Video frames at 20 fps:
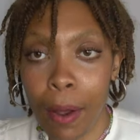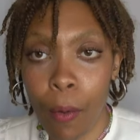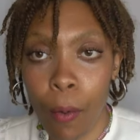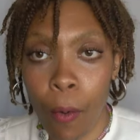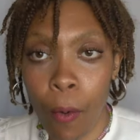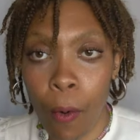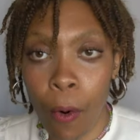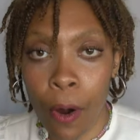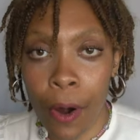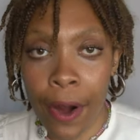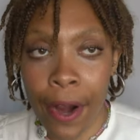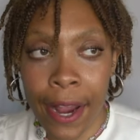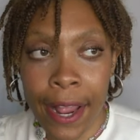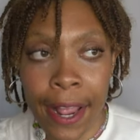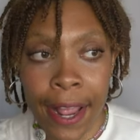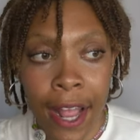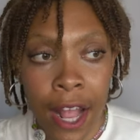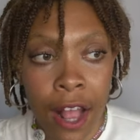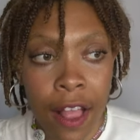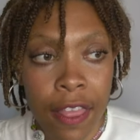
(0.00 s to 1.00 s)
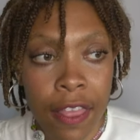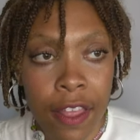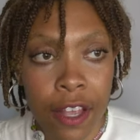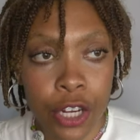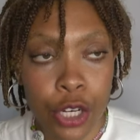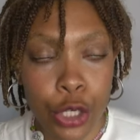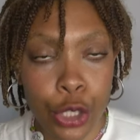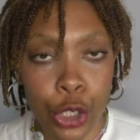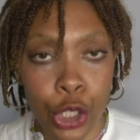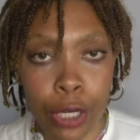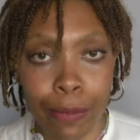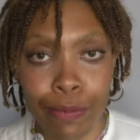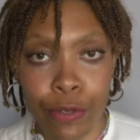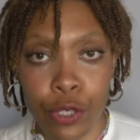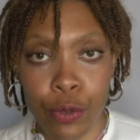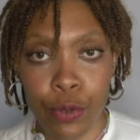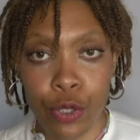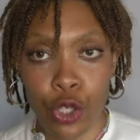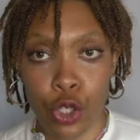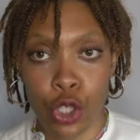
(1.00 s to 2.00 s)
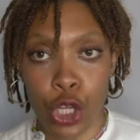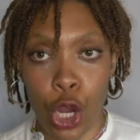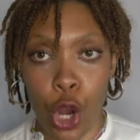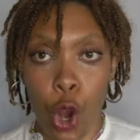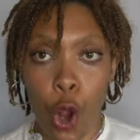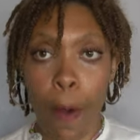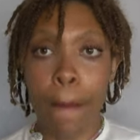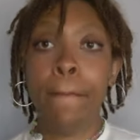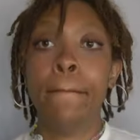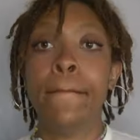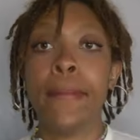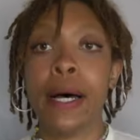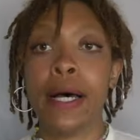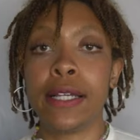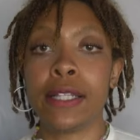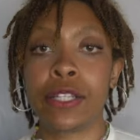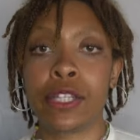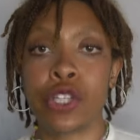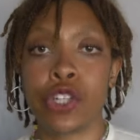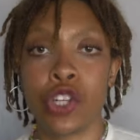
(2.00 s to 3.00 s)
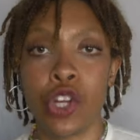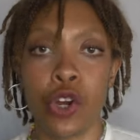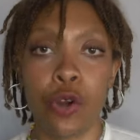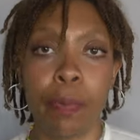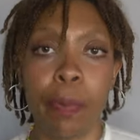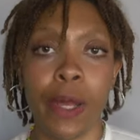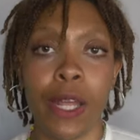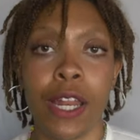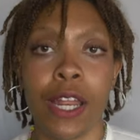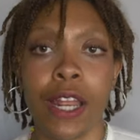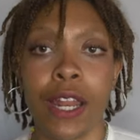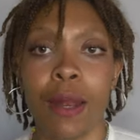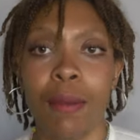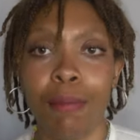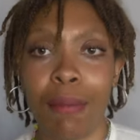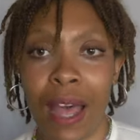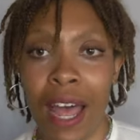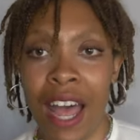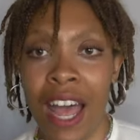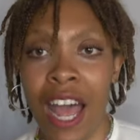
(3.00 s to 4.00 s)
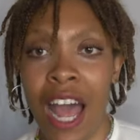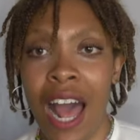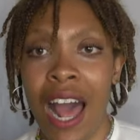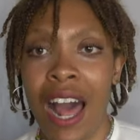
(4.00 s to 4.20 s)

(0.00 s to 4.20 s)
I wore it, the jumpsuit just like bust open and my